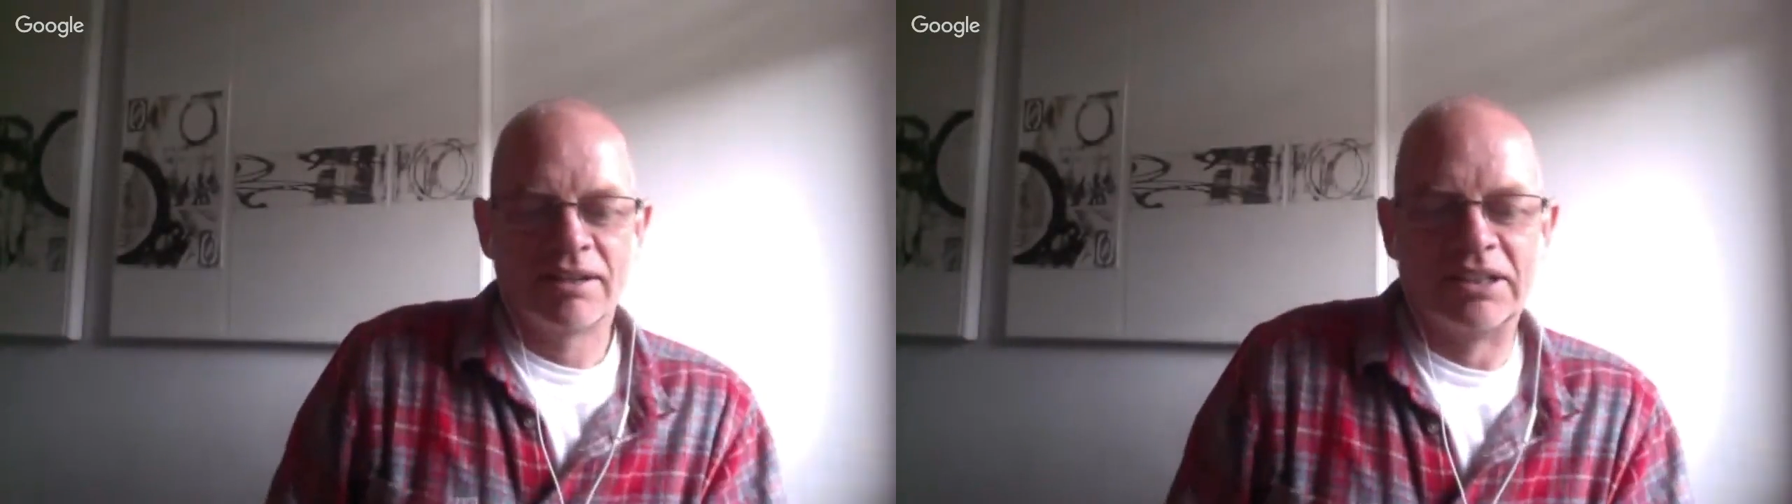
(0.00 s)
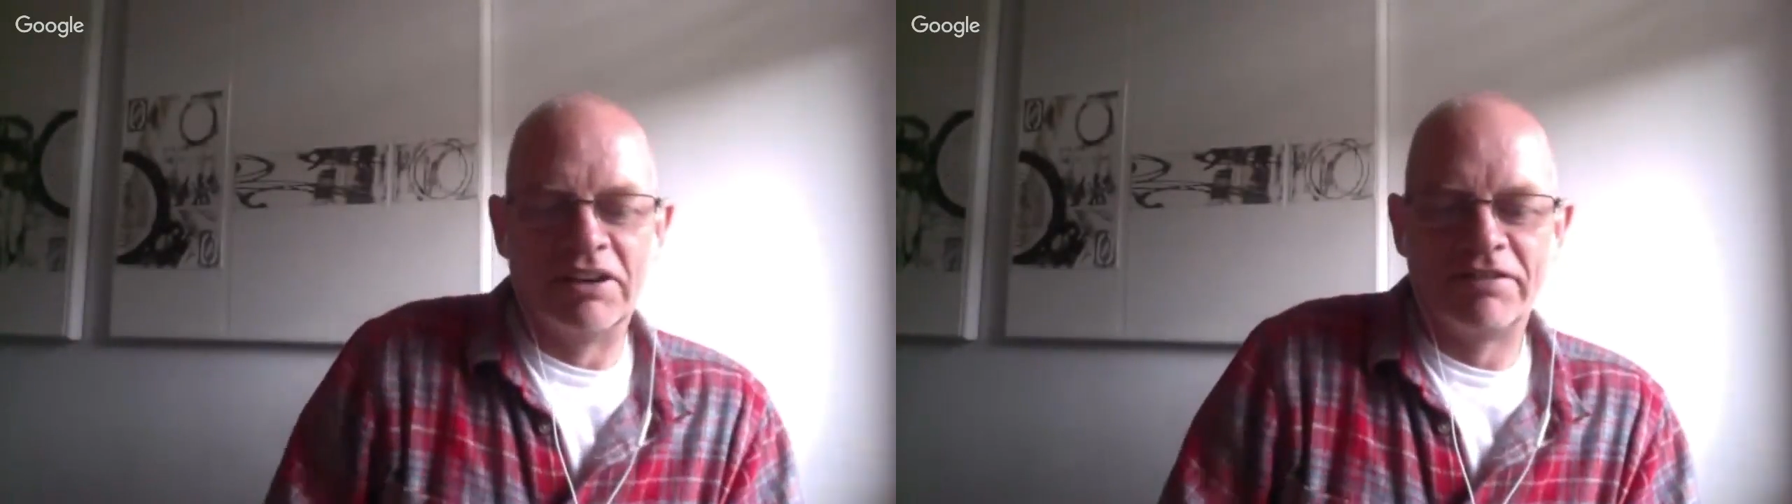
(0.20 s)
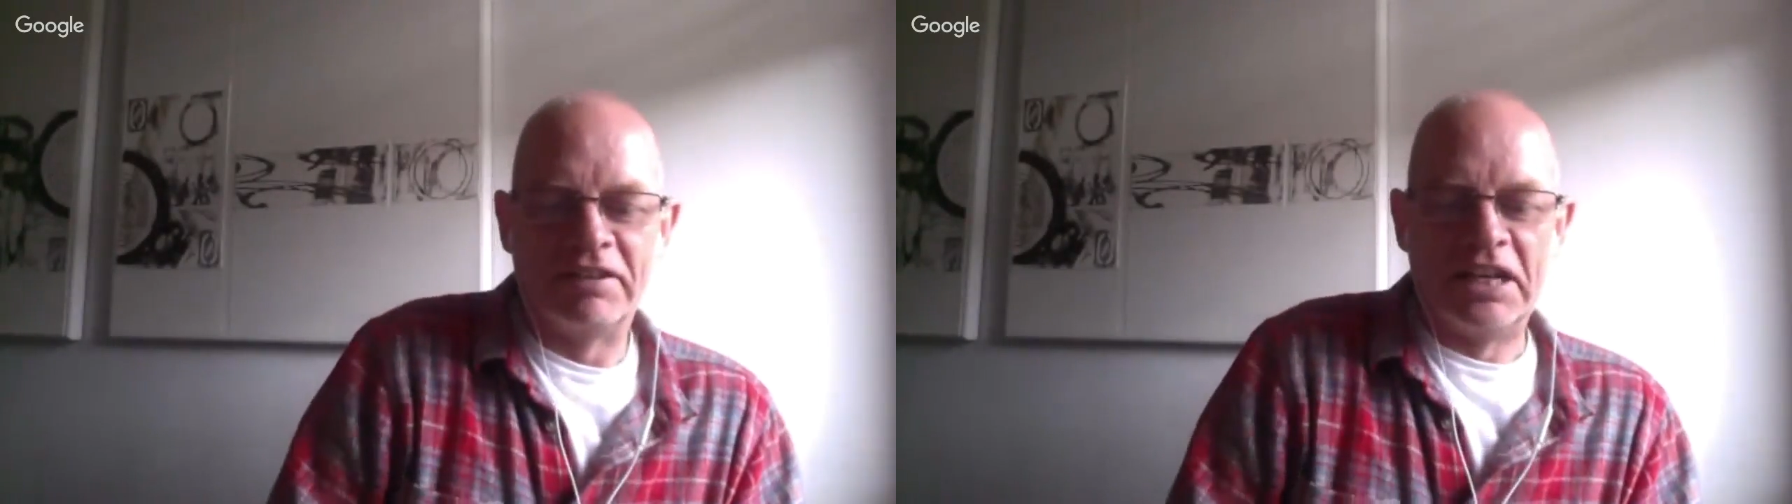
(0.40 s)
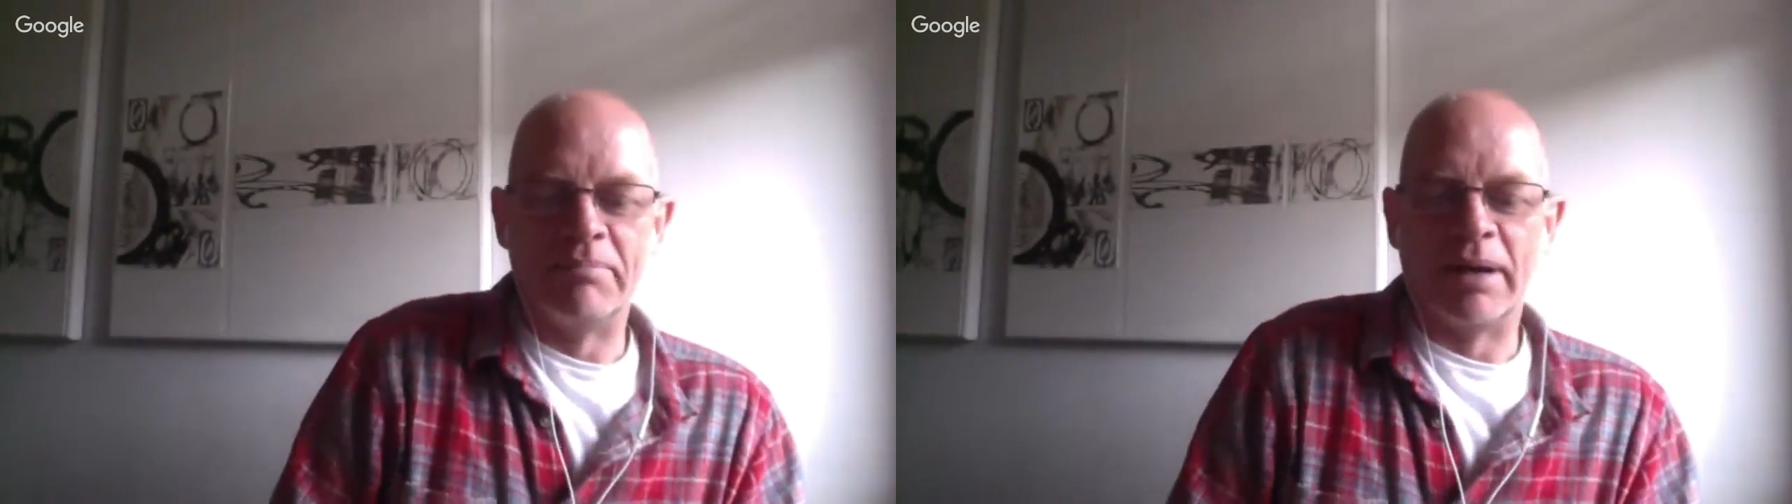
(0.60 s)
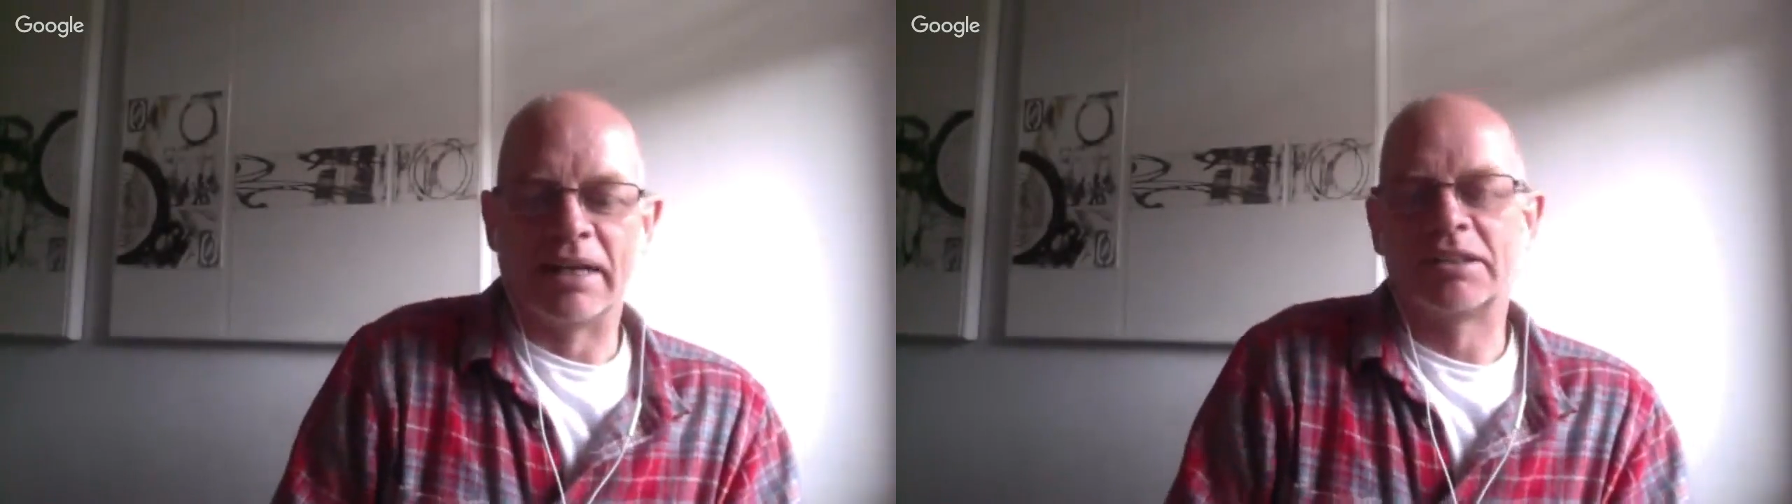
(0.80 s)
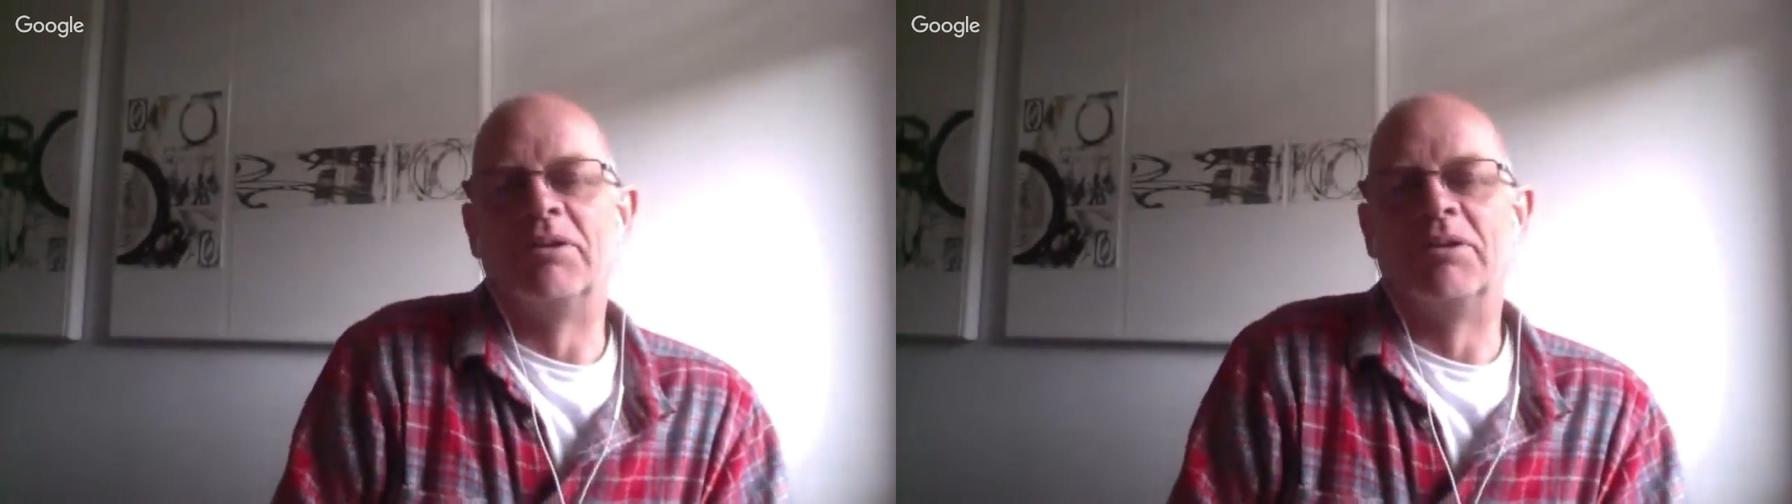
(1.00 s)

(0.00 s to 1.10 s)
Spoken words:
feedback's going to be really